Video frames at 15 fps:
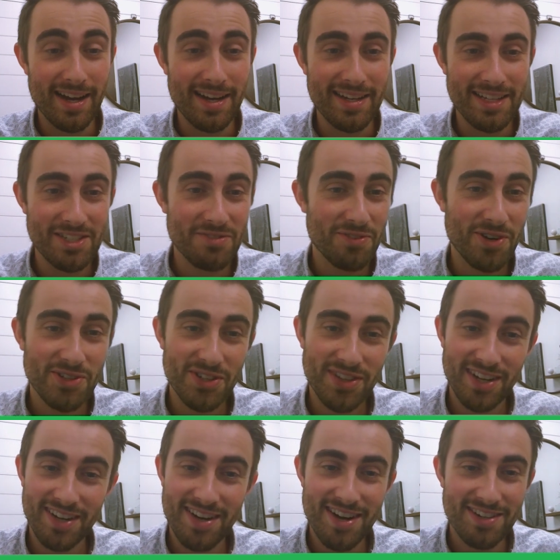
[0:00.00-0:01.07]
He's first on the
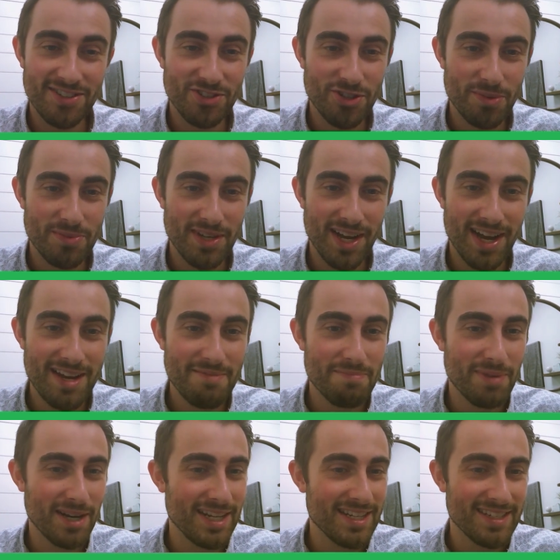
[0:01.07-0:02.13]
Canucks in terms of
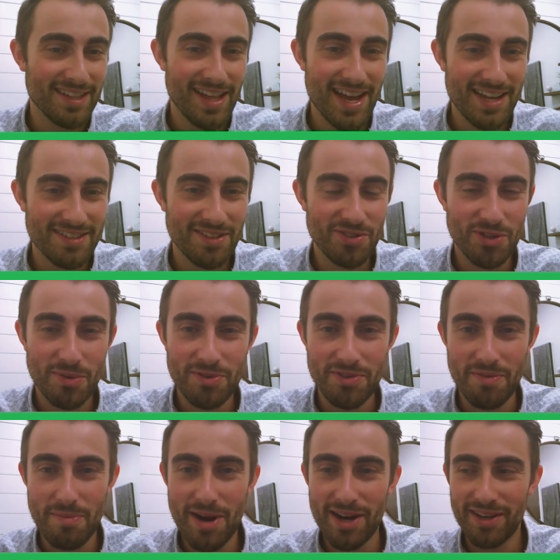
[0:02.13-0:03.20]
height, but he's last in terms
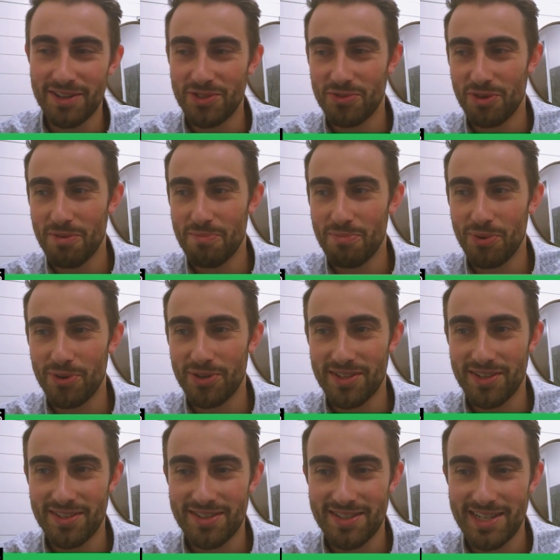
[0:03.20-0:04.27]
of Americans who are important
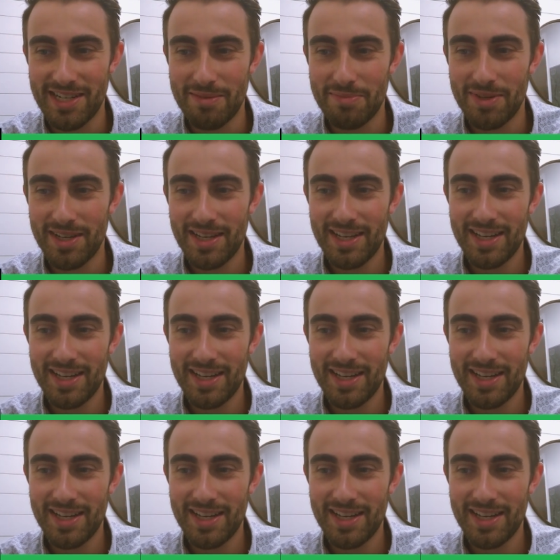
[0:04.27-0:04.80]
to this team.